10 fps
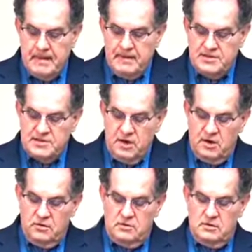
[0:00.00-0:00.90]
And
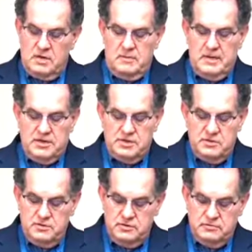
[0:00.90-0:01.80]
so, coming
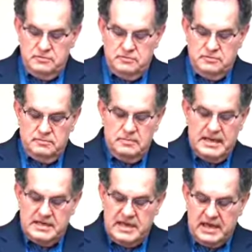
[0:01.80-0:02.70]
to
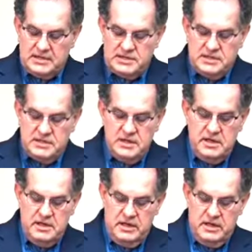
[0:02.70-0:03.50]
my text